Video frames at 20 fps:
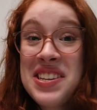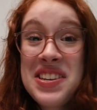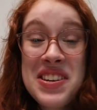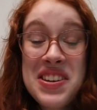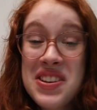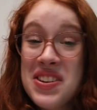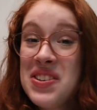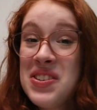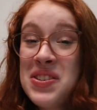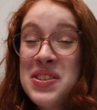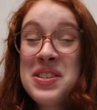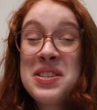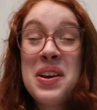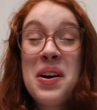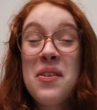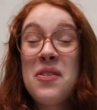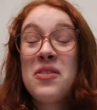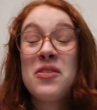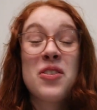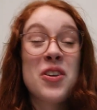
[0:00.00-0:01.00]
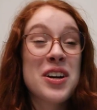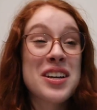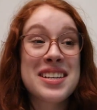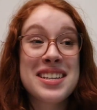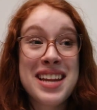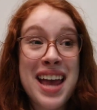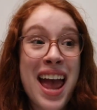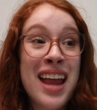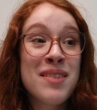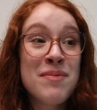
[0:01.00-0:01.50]
news for
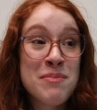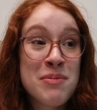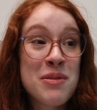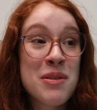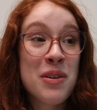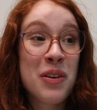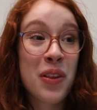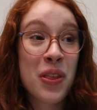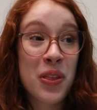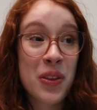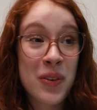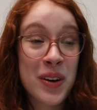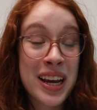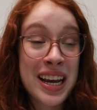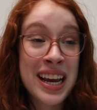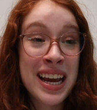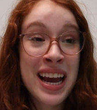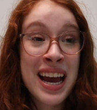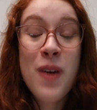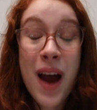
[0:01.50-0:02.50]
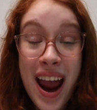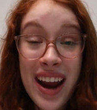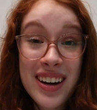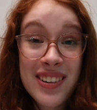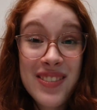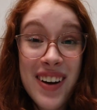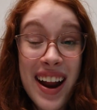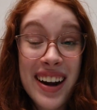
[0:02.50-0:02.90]
Deadpool 3. Ryan